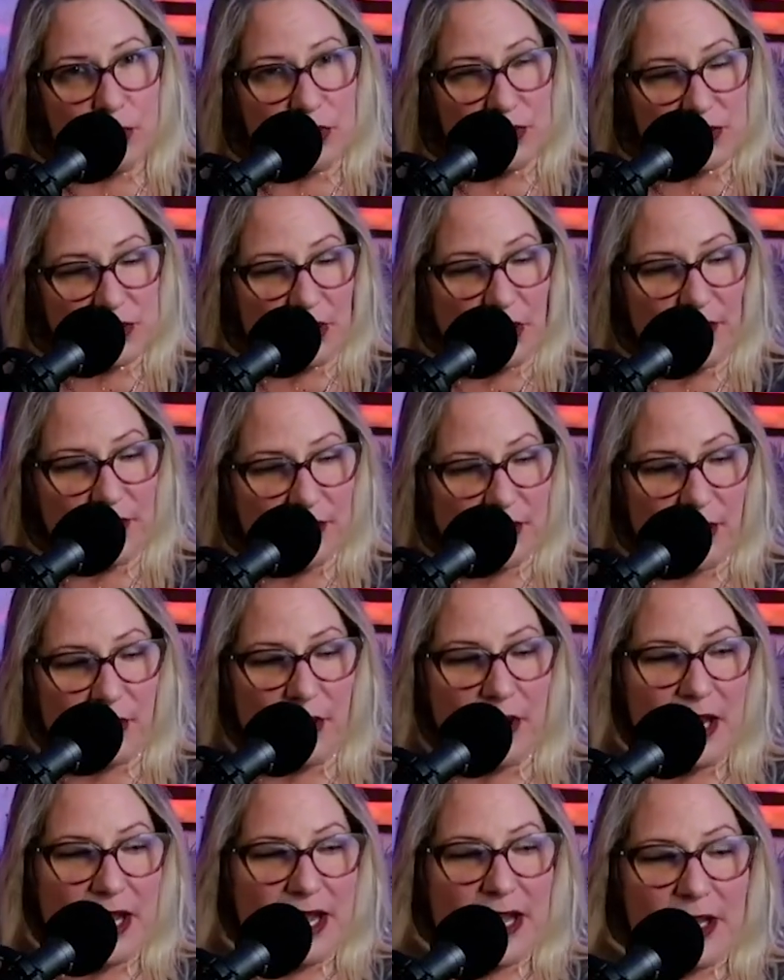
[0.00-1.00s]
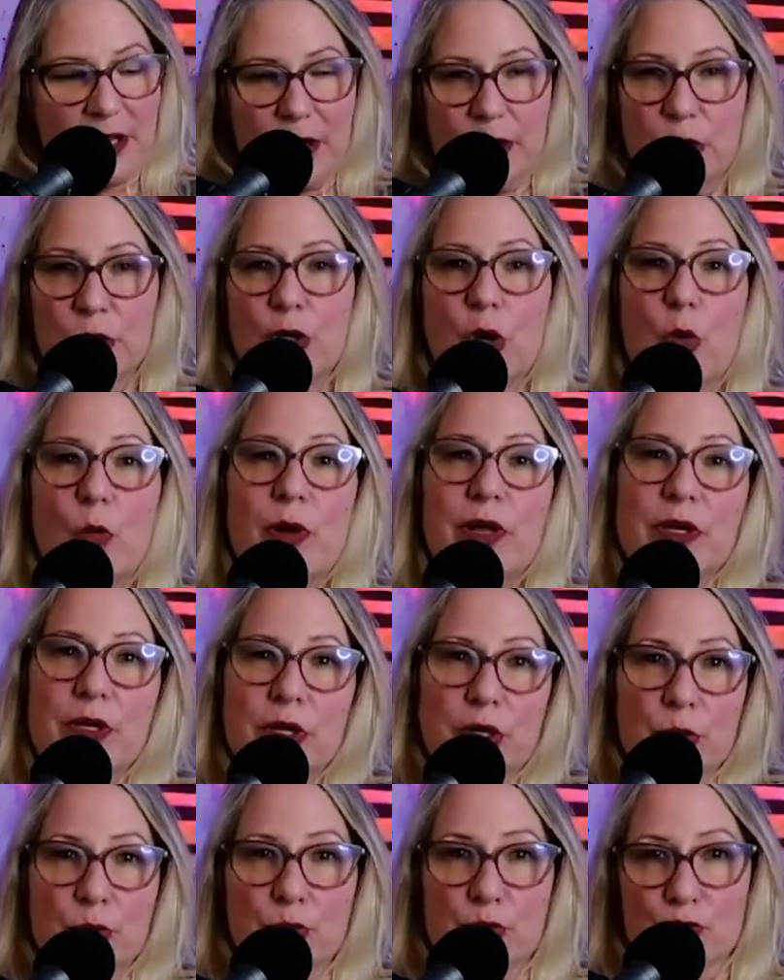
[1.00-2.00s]
We'll start there. You know, when
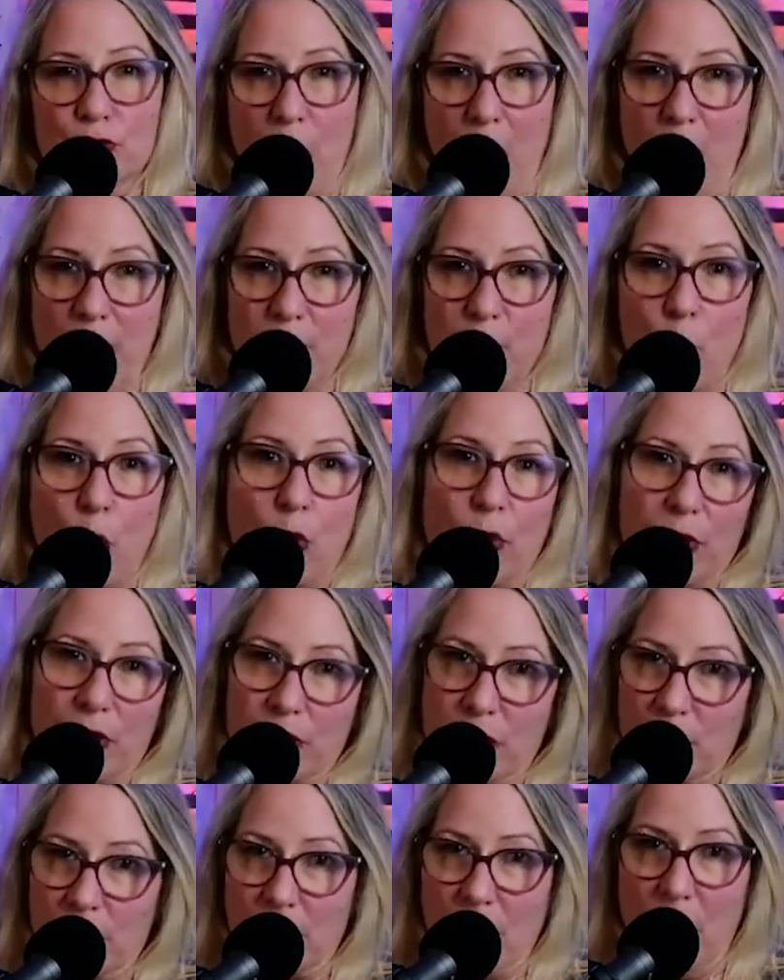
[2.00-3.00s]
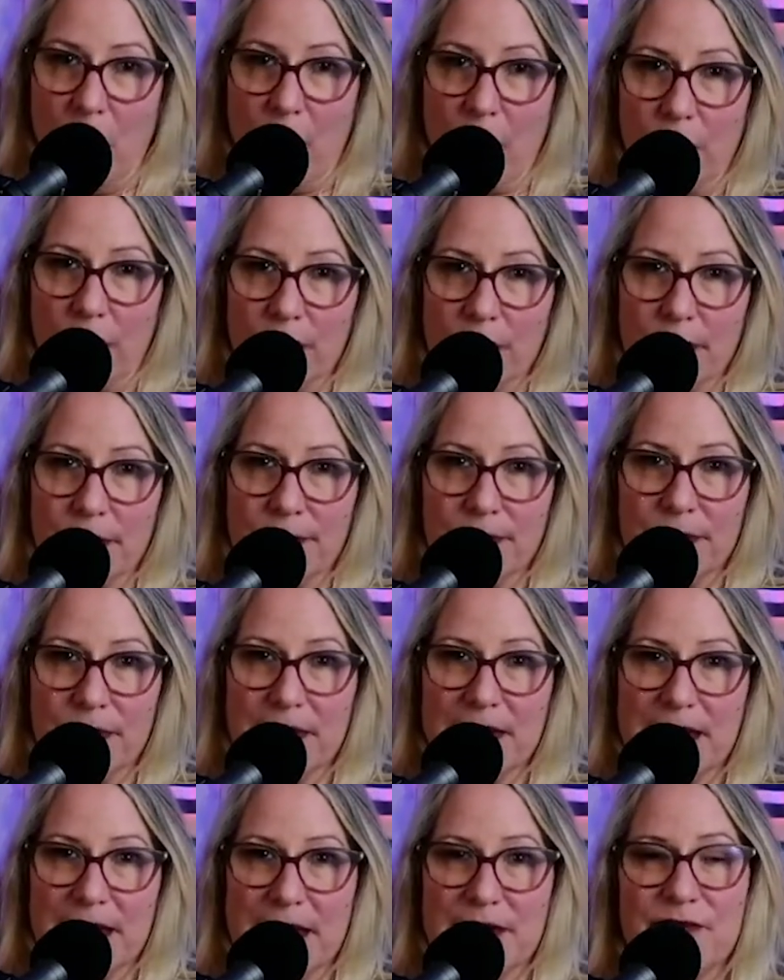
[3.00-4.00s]
you draw an oracle card,
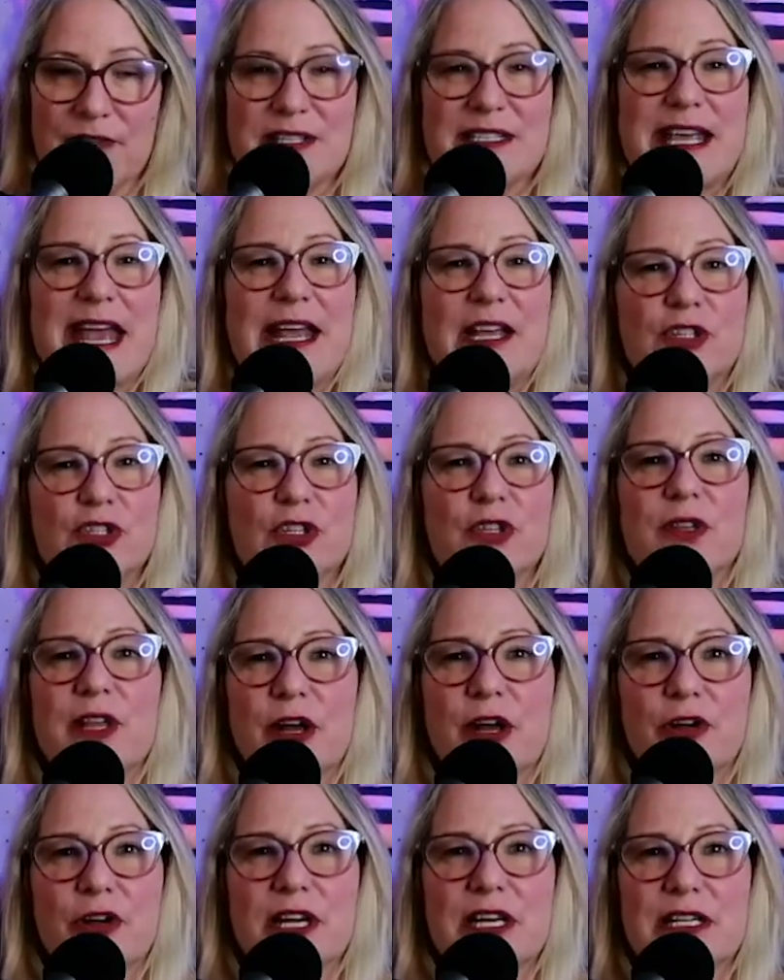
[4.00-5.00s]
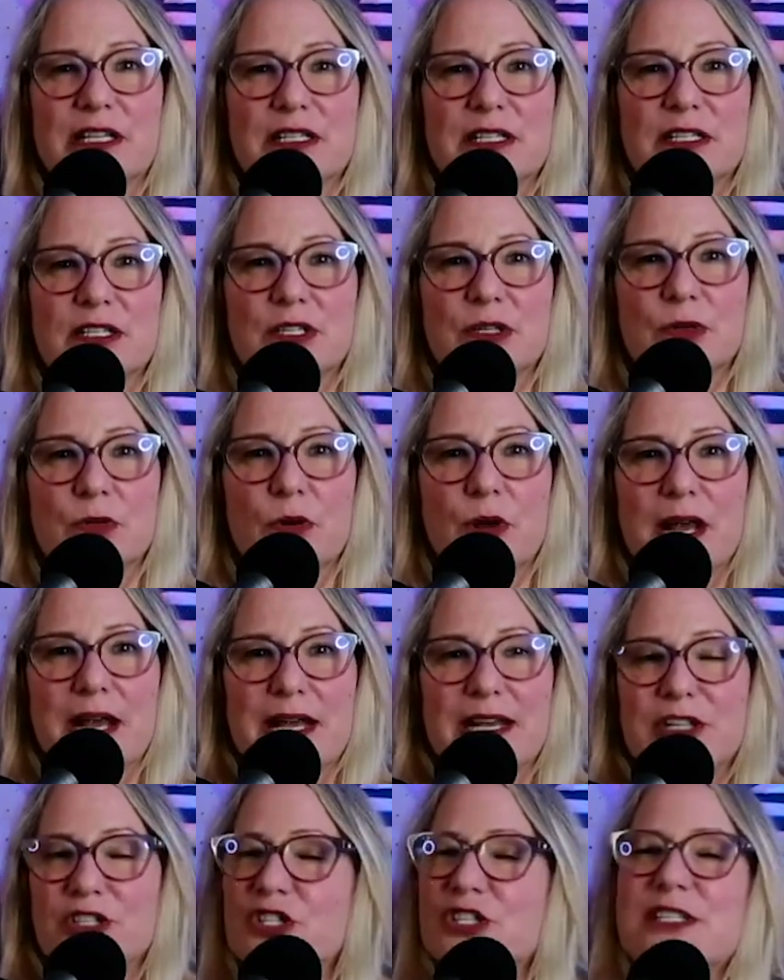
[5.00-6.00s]
the invitation there is to
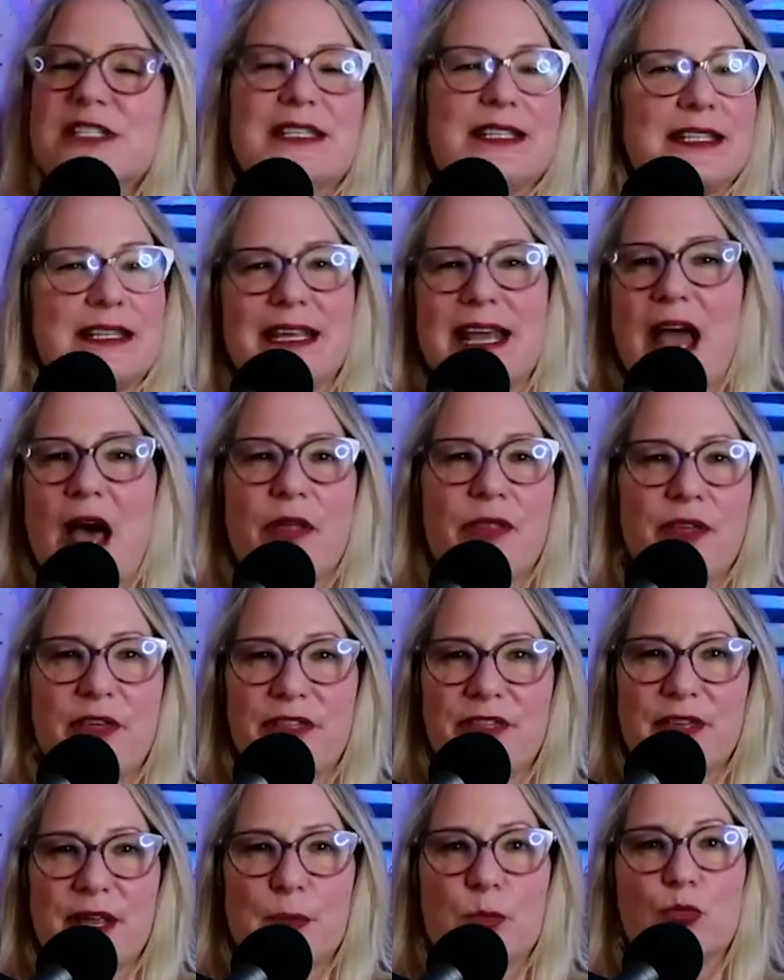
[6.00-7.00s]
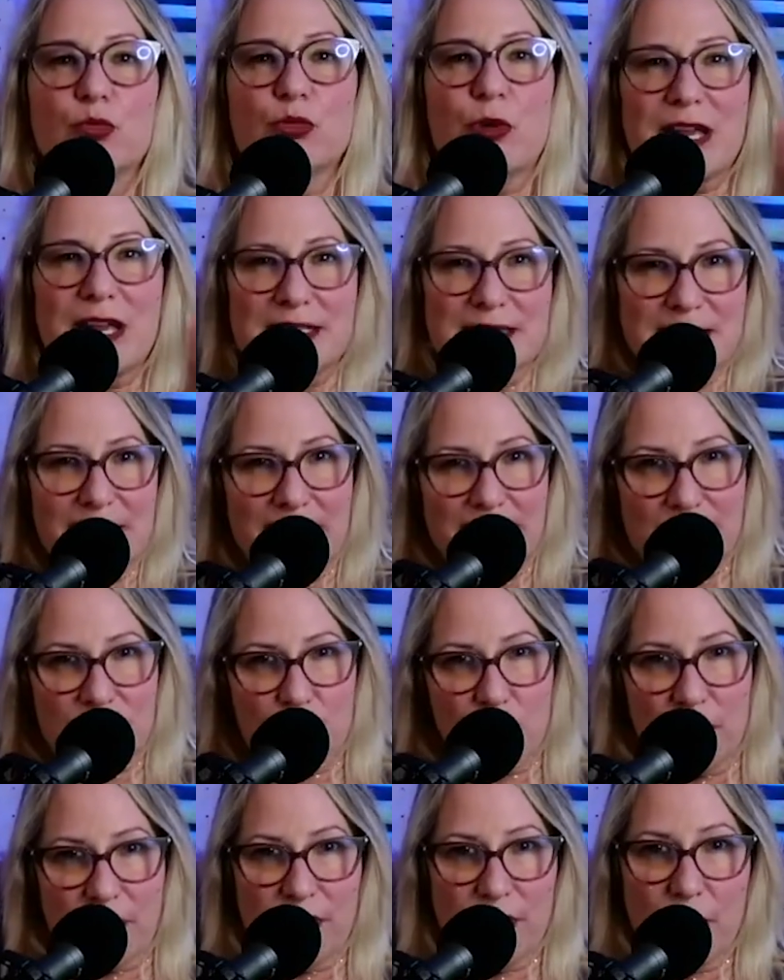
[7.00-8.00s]
just see how the theme
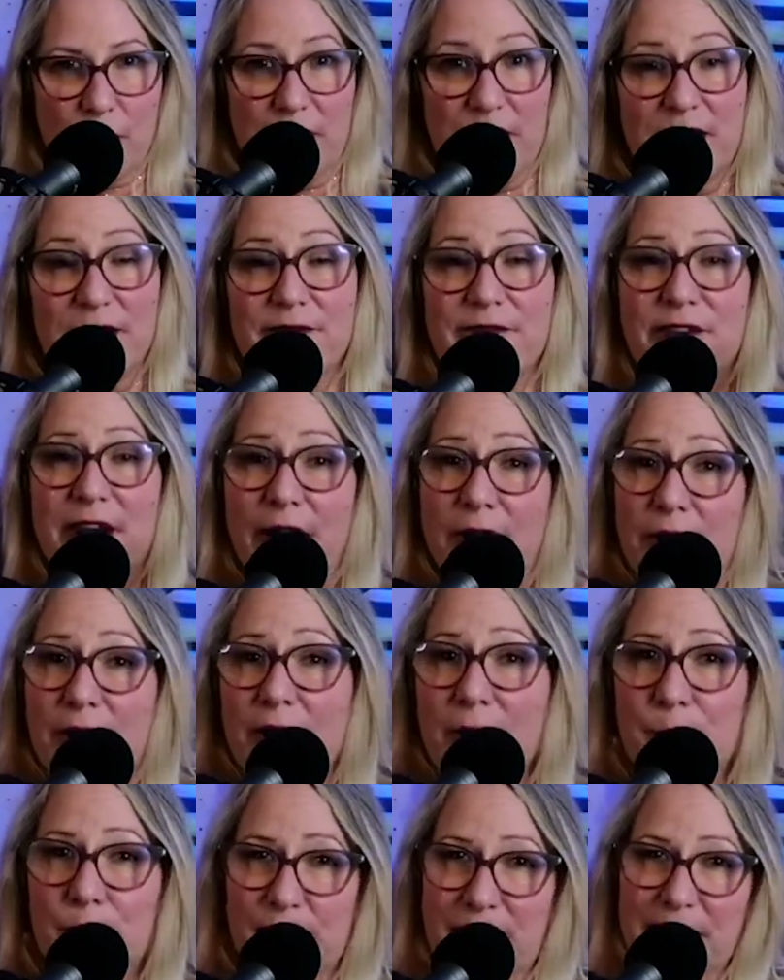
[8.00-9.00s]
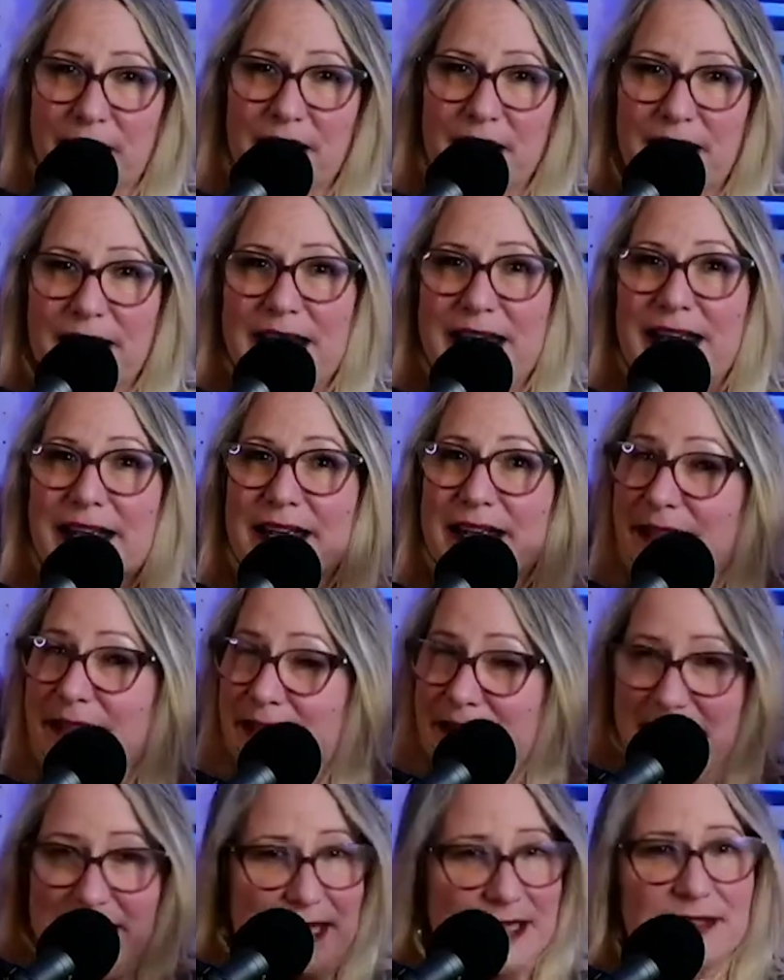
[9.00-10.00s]
resonates with you. And invariably,
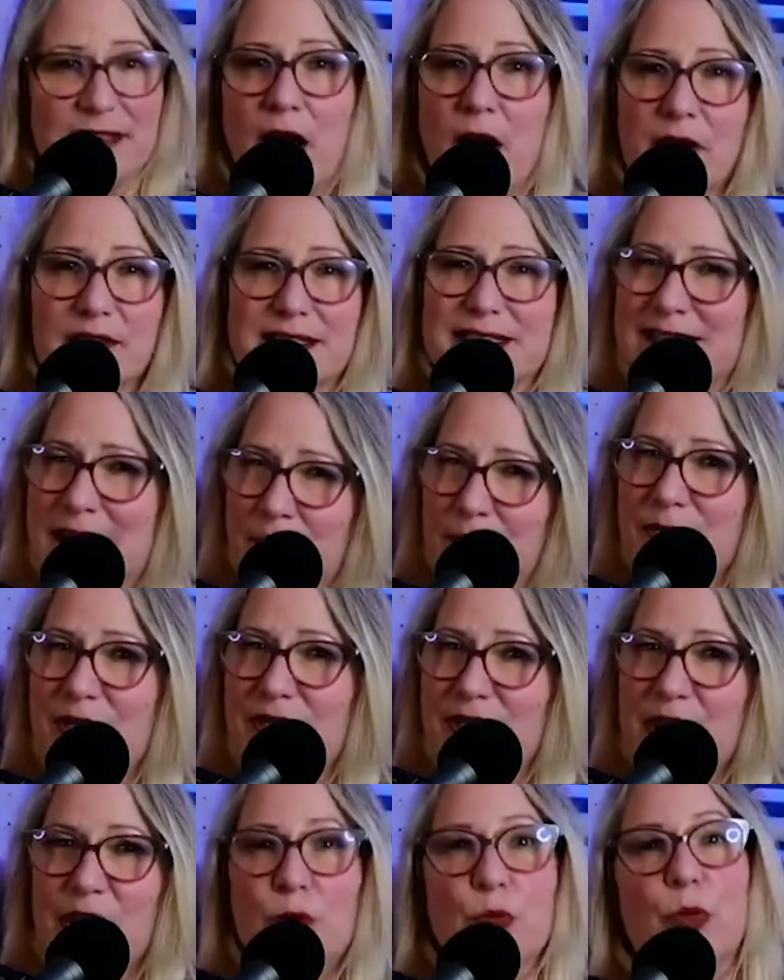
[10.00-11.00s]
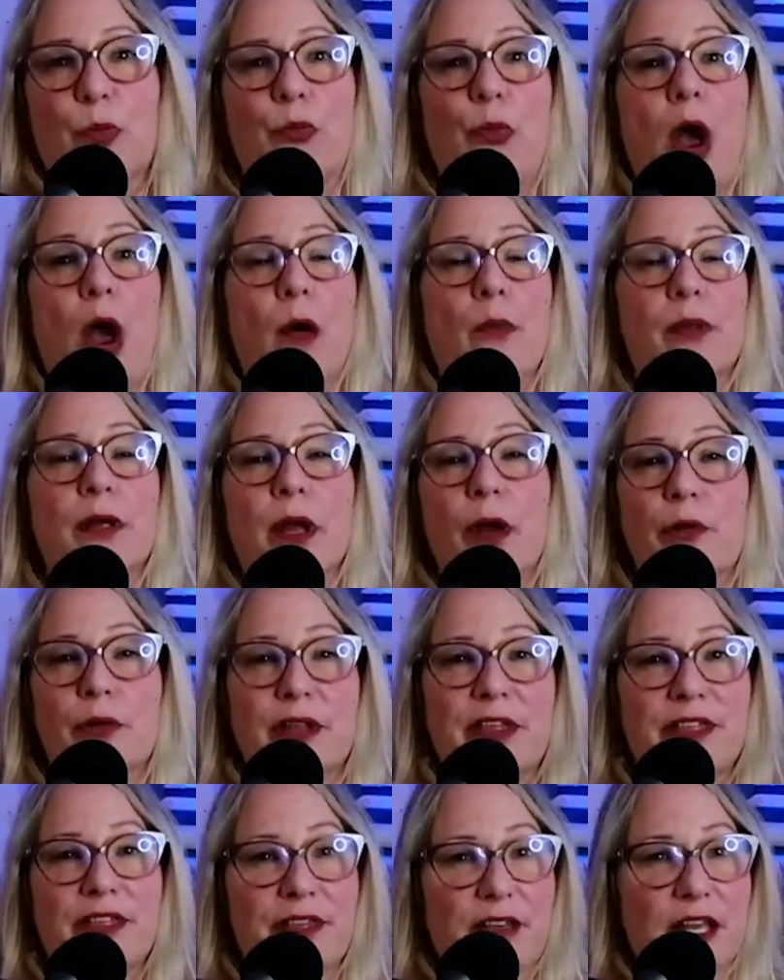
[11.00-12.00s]
it's something that you were probably
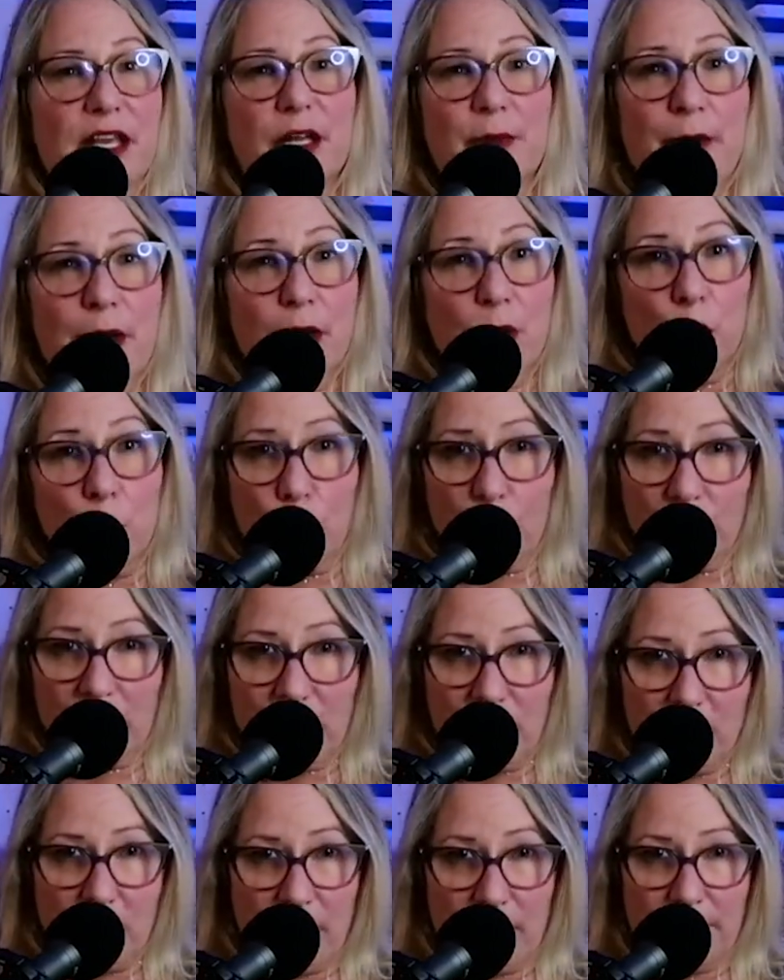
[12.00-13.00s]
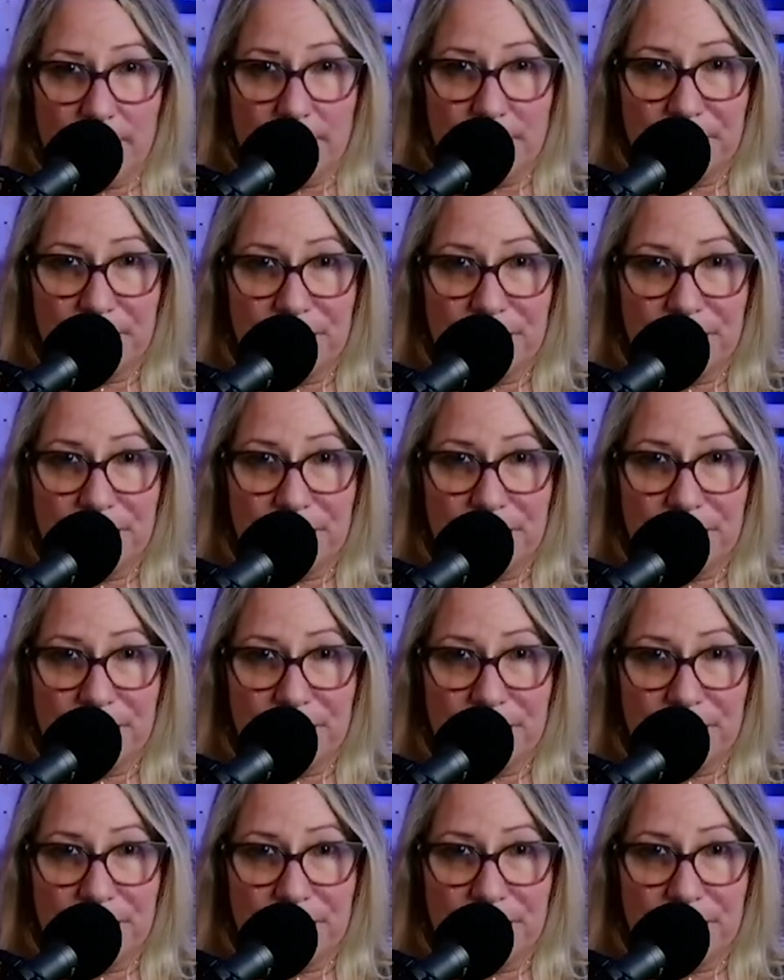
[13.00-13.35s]
already thinking about or working on.